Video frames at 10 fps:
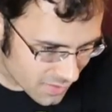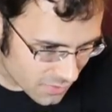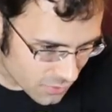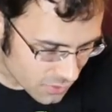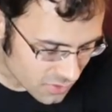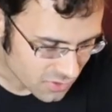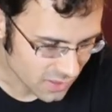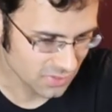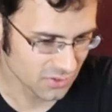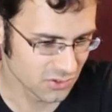First you
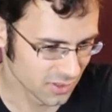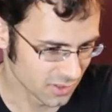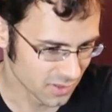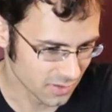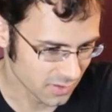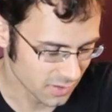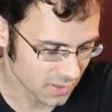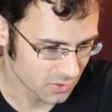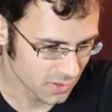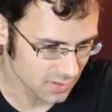get the sugar,
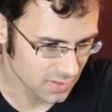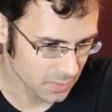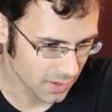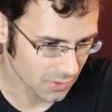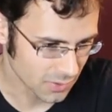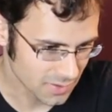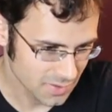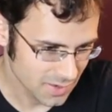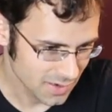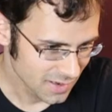then you get the
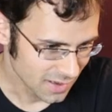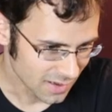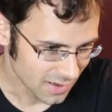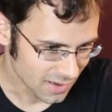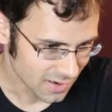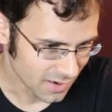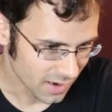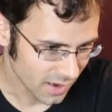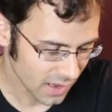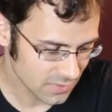power.
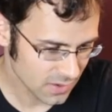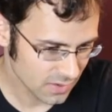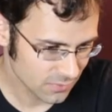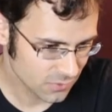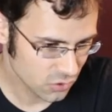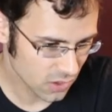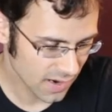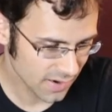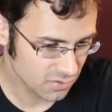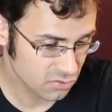Have I
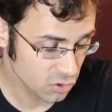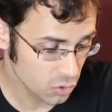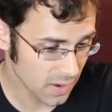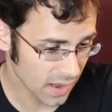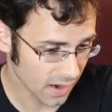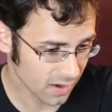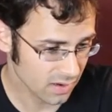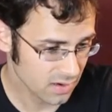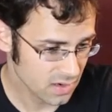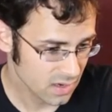tried
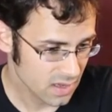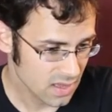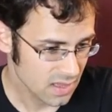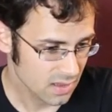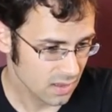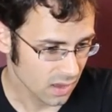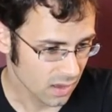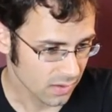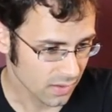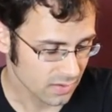sumac?
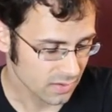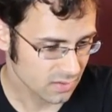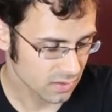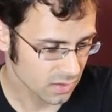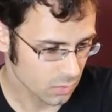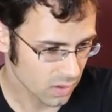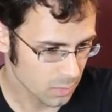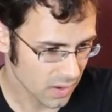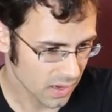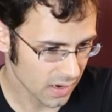That's another
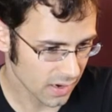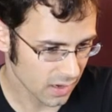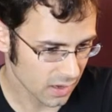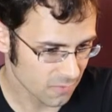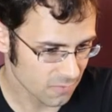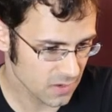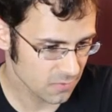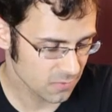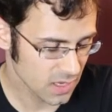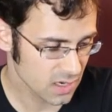one by
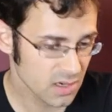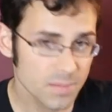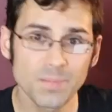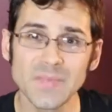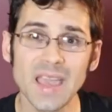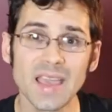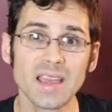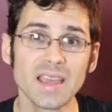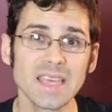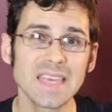Finn.
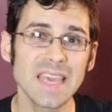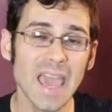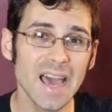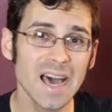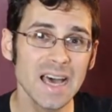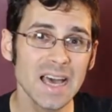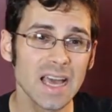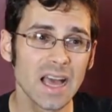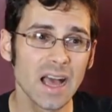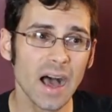Yeah,
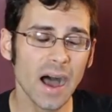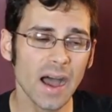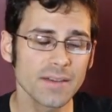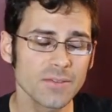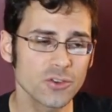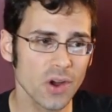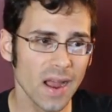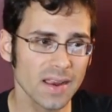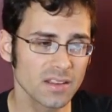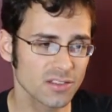I've
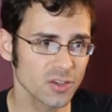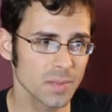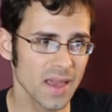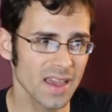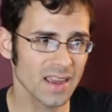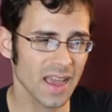tried Sumac.